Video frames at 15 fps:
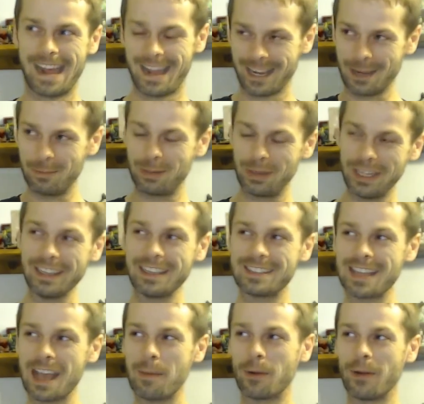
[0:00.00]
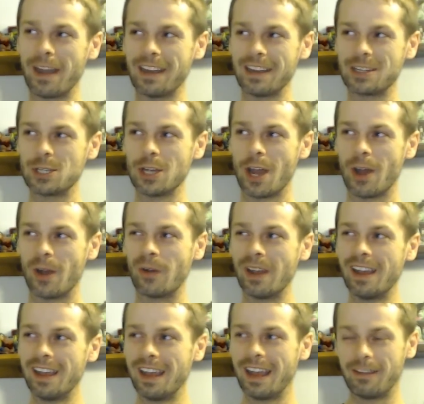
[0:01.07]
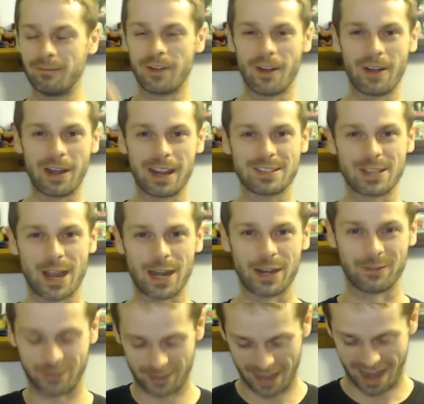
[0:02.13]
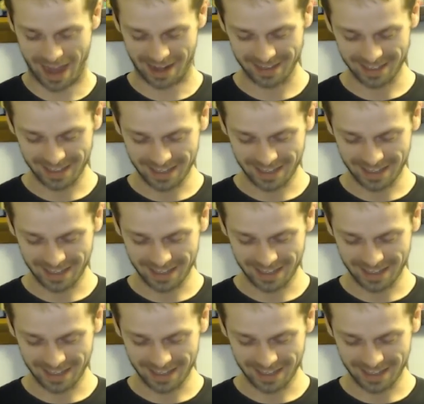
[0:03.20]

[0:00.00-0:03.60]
Completely separated show. Very excited for that.